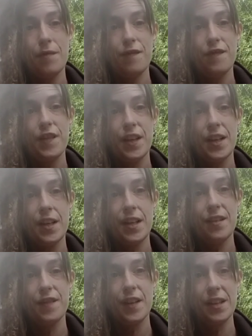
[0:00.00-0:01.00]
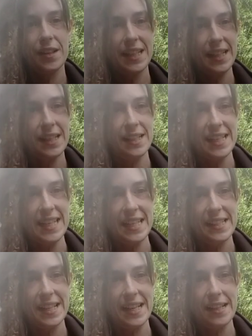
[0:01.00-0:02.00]
for cooking and
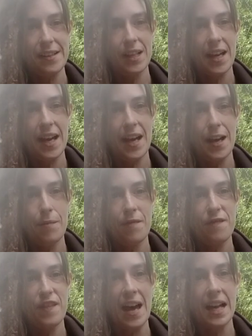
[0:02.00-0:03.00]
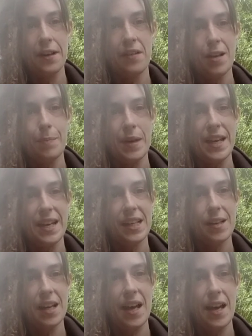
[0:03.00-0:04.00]
heating, the
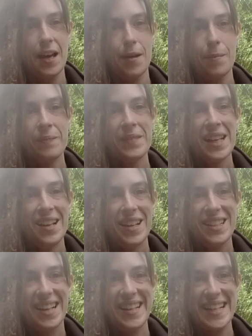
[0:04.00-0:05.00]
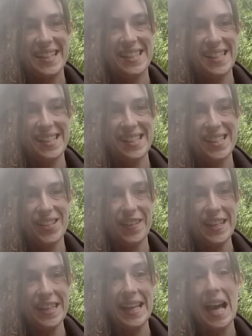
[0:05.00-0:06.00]
anaerobic digesters
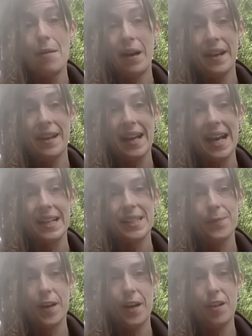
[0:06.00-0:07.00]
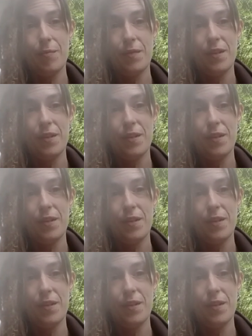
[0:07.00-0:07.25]
that you get biogas from,